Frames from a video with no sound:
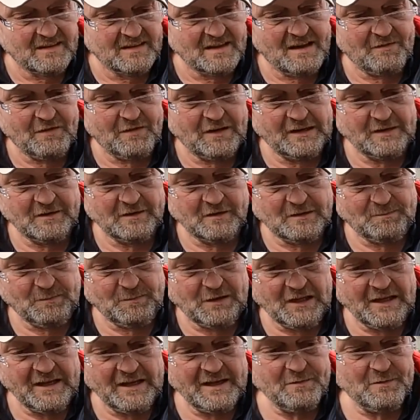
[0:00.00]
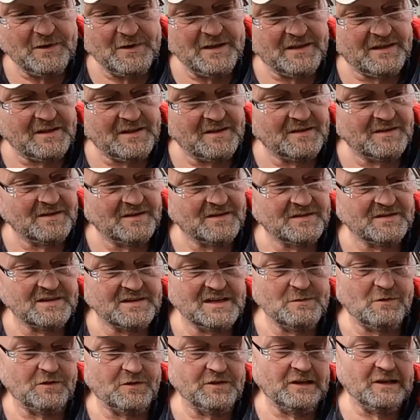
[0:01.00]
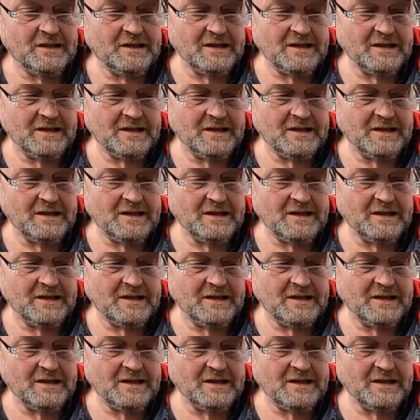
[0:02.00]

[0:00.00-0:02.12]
have a little play with, see what they're